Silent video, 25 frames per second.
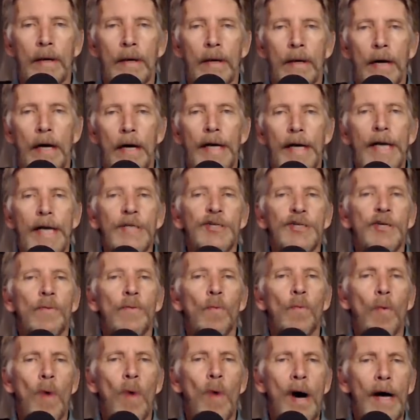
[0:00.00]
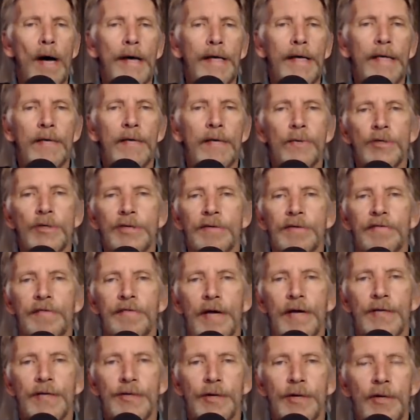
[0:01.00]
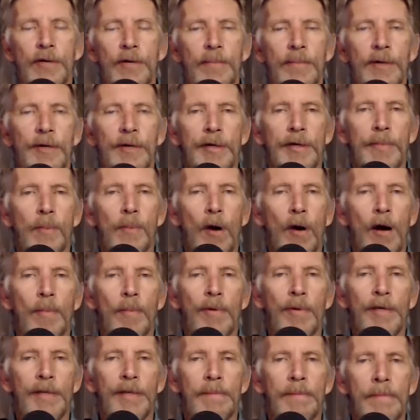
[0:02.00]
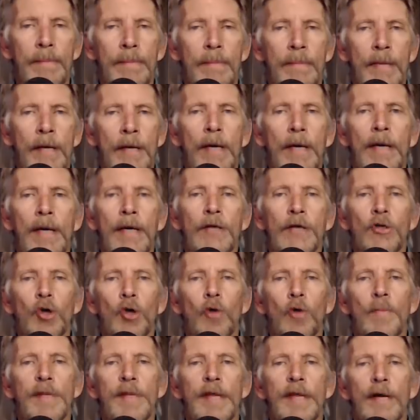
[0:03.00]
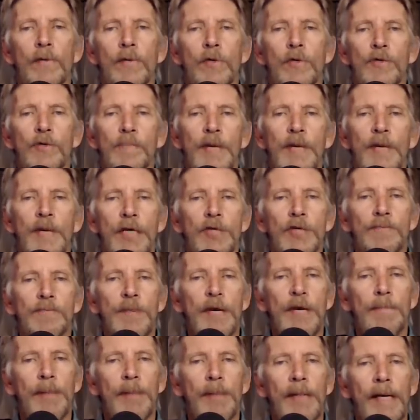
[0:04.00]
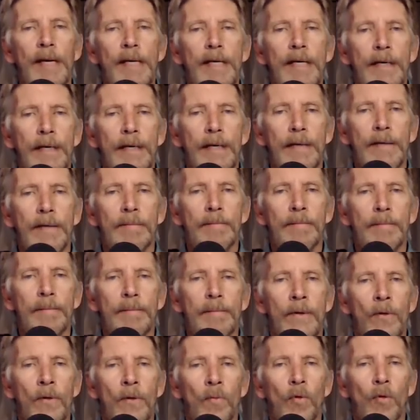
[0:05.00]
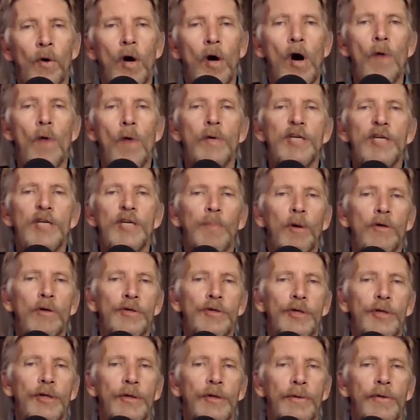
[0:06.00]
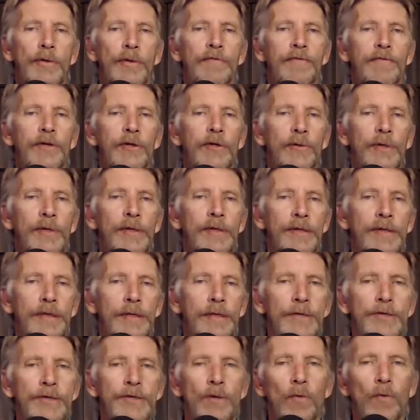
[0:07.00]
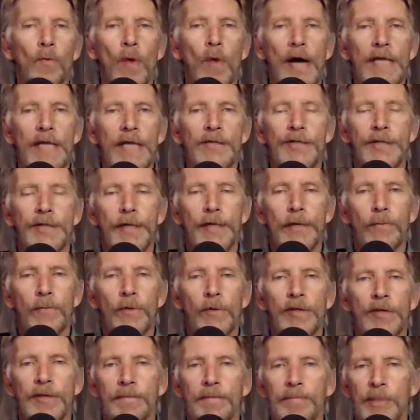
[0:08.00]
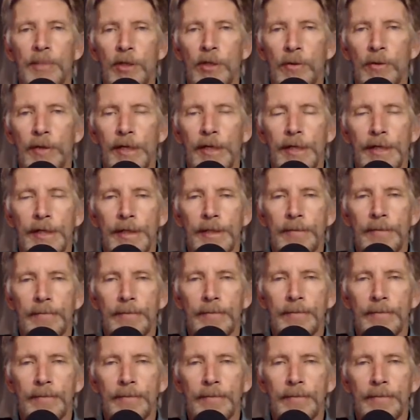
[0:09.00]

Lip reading: I asked him why he was defacing community property. He told me that it was because people like him were always persecuted for doing things that whites did with impunity.